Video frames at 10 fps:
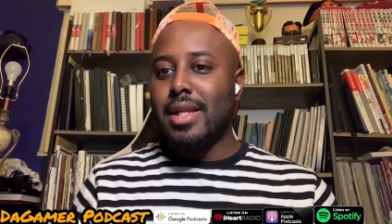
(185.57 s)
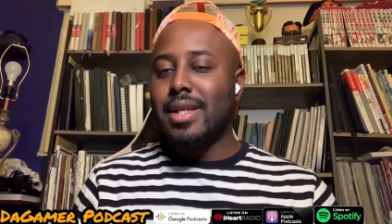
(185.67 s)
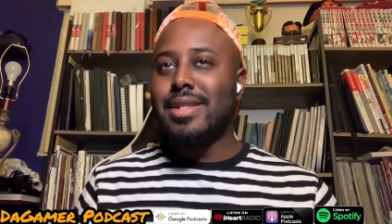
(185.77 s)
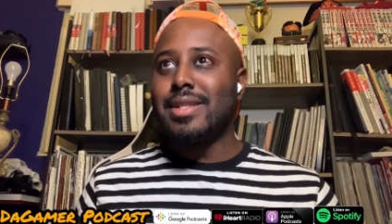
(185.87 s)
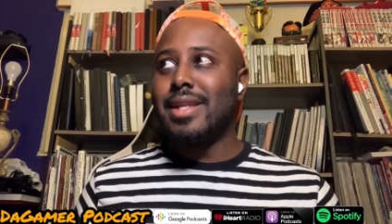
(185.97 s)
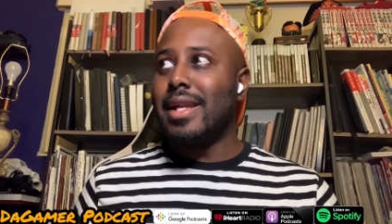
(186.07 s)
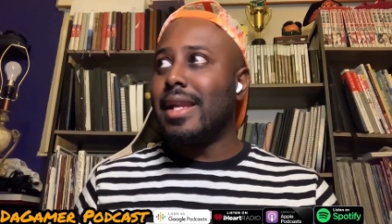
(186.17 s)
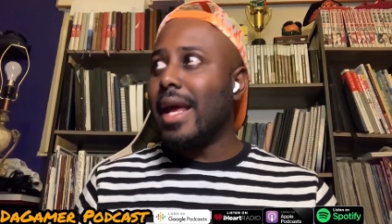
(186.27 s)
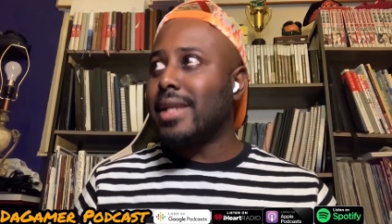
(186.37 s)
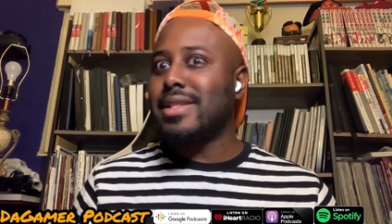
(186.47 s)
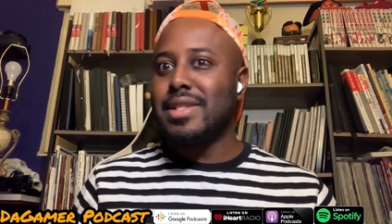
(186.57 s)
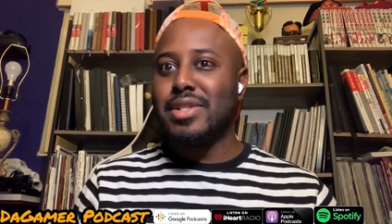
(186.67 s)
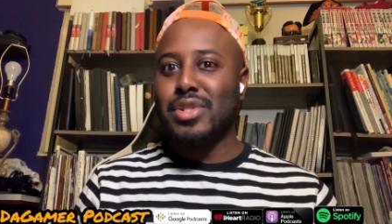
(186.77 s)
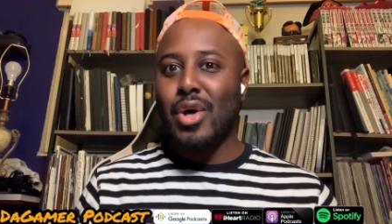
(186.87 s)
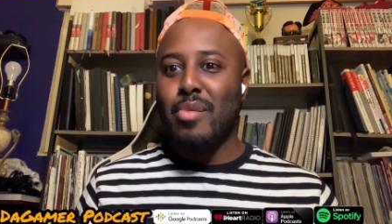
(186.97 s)
This is the next
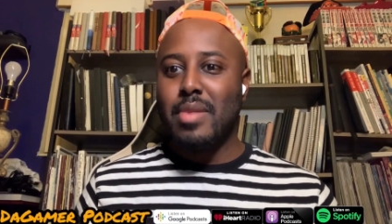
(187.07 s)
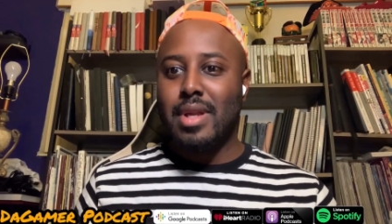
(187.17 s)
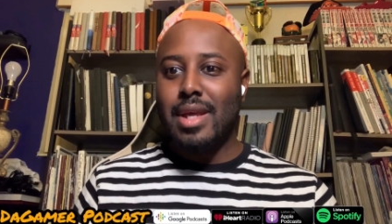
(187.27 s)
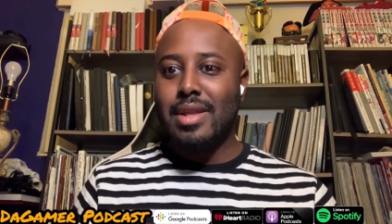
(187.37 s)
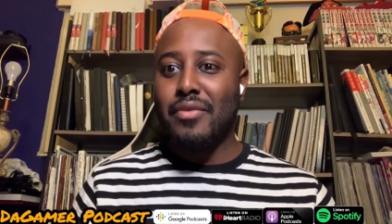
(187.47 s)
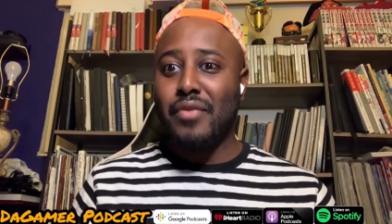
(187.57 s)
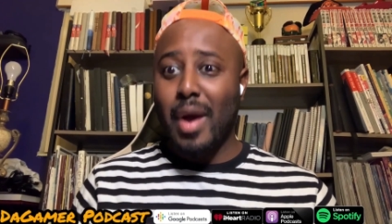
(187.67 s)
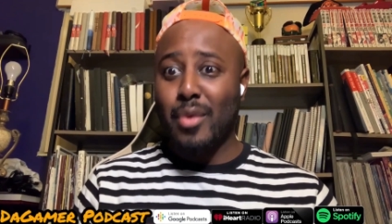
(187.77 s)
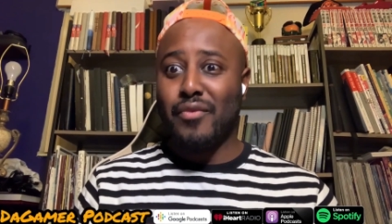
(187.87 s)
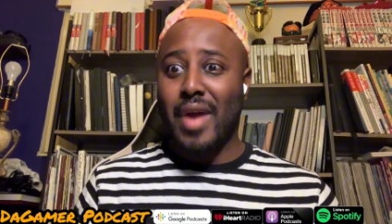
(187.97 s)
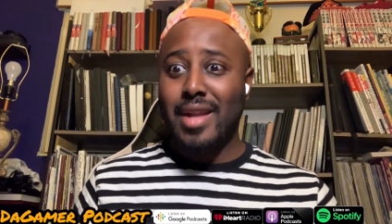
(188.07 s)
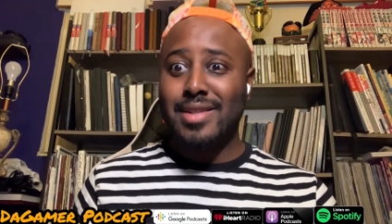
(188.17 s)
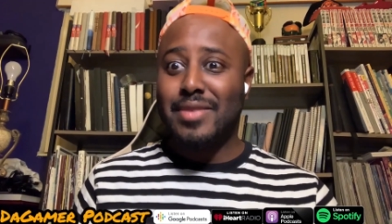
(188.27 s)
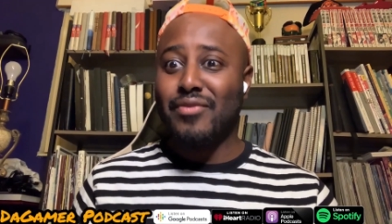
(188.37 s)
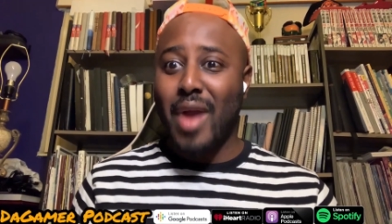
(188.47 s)
installment in the Final no,
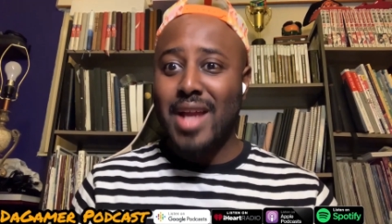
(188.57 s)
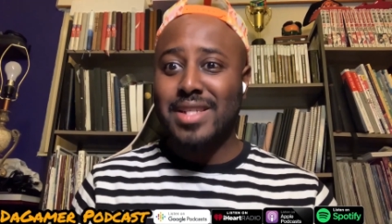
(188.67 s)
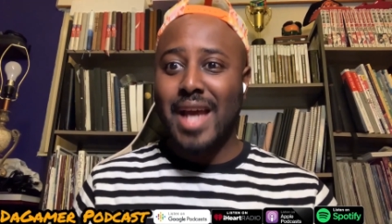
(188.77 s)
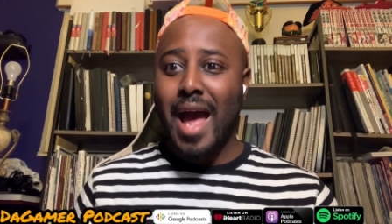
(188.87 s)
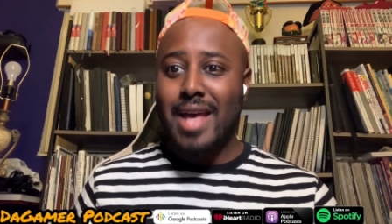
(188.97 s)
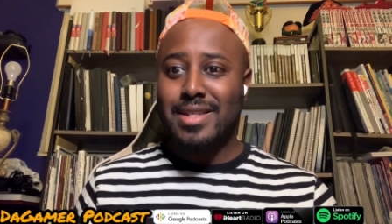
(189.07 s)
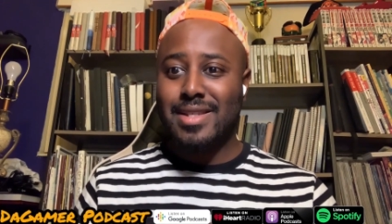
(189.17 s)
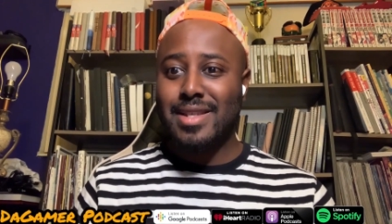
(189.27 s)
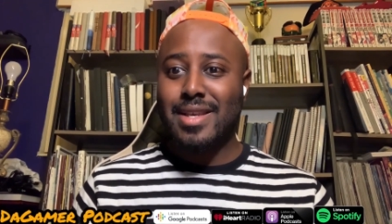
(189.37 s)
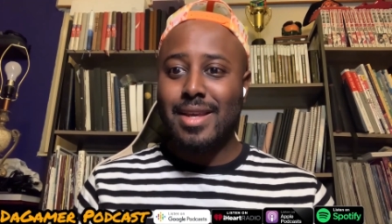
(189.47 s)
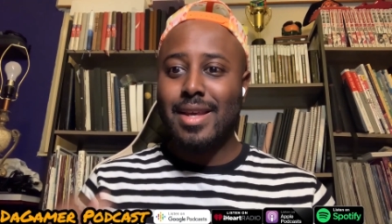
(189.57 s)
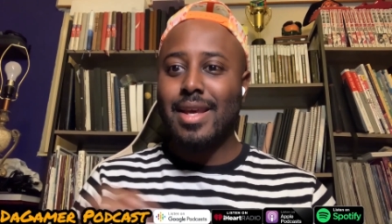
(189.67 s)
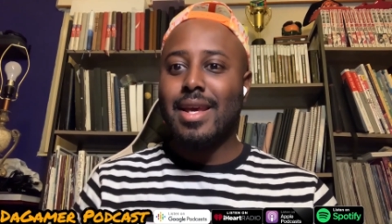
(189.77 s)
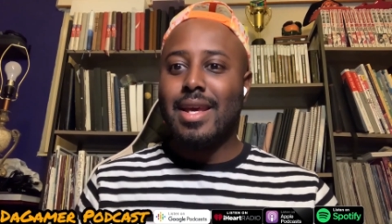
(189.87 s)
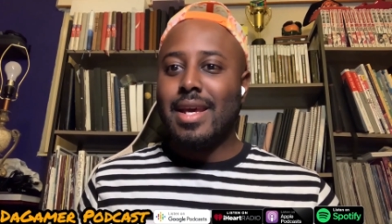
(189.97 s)
Fantasy no, franchise. no
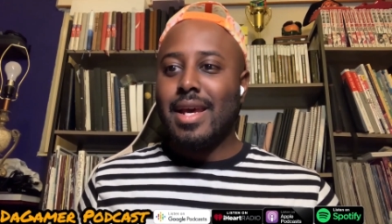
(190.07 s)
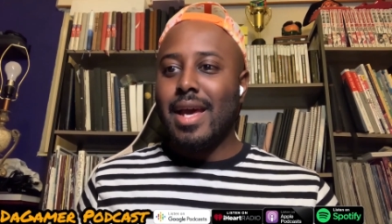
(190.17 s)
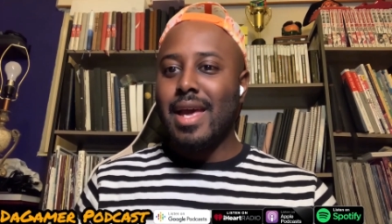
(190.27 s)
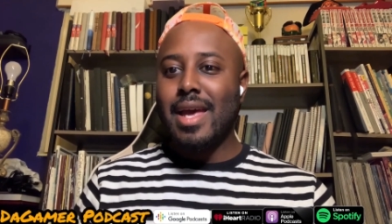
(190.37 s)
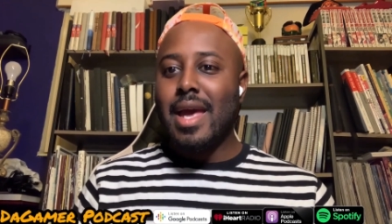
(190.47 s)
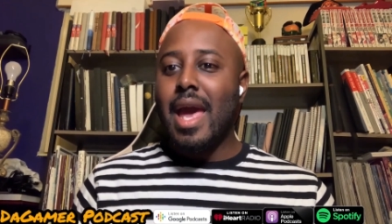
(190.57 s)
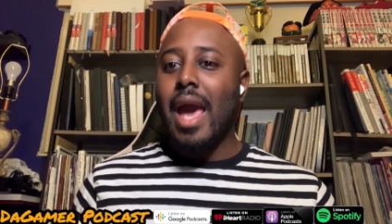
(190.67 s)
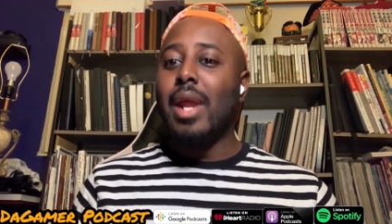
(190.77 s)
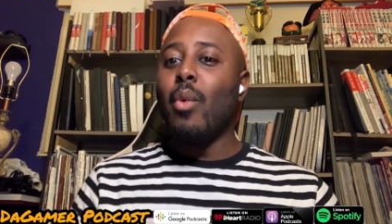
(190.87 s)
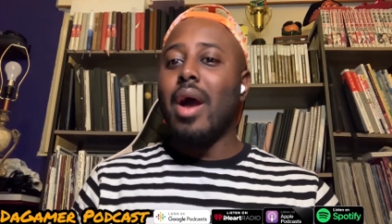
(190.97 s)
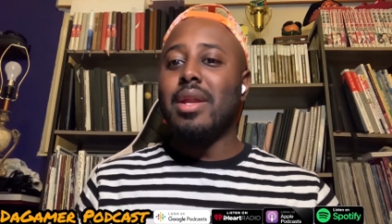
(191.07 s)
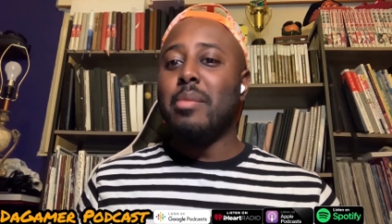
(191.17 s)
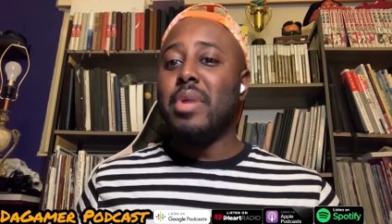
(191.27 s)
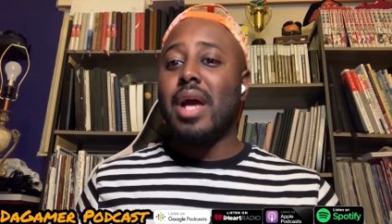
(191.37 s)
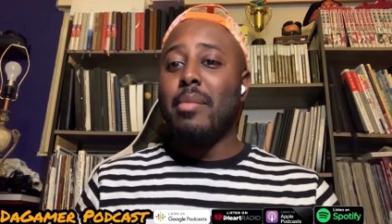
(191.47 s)
and then wind
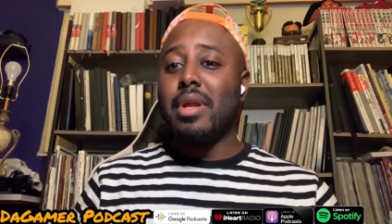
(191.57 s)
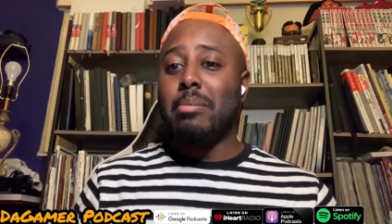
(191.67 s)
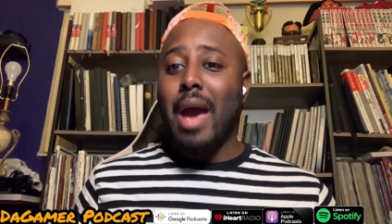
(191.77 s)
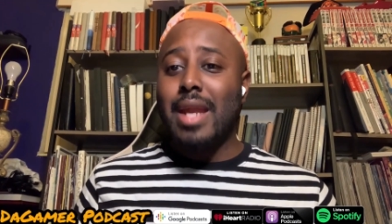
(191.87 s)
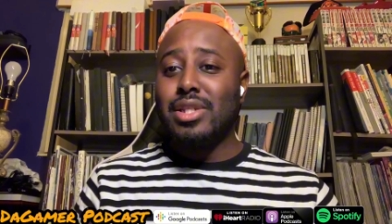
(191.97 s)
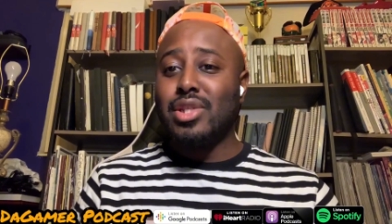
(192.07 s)
up becoming Madden